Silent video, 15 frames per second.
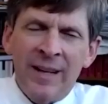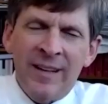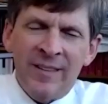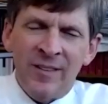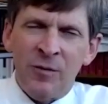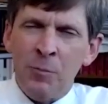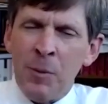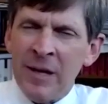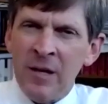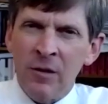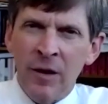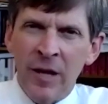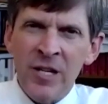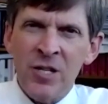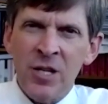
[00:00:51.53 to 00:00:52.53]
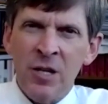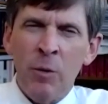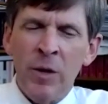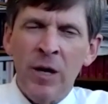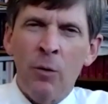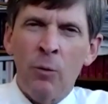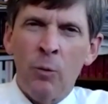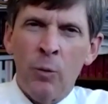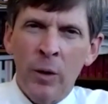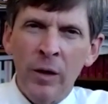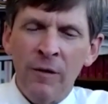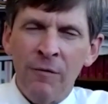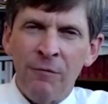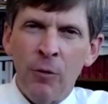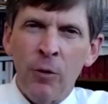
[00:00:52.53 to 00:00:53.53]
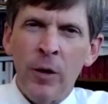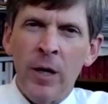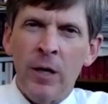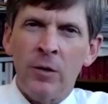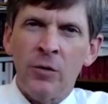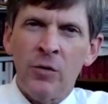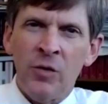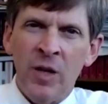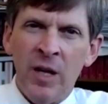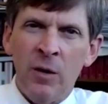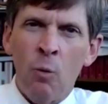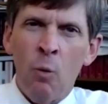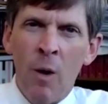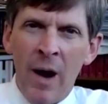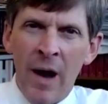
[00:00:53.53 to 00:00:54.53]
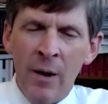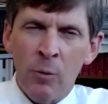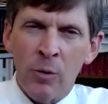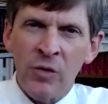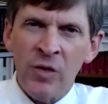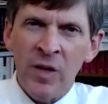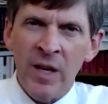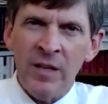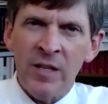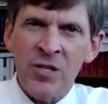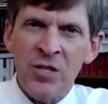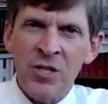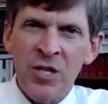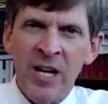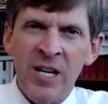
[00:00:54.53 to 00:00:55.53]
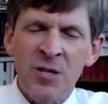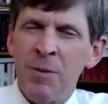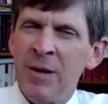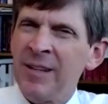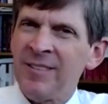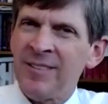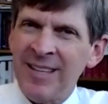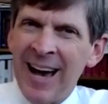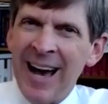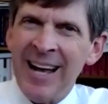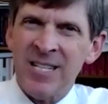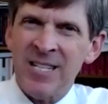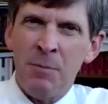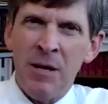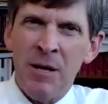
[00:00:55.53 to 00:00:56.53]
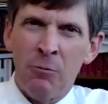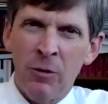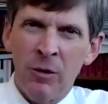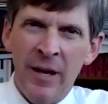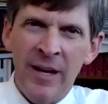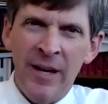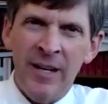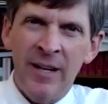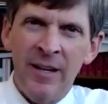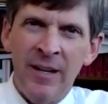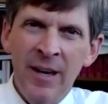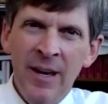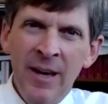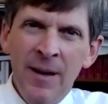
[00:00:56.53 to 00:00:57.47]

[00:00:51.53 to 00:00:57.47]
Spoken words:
It's speculation. We don't really fully understand why we're seeing this change, but it's got to be related,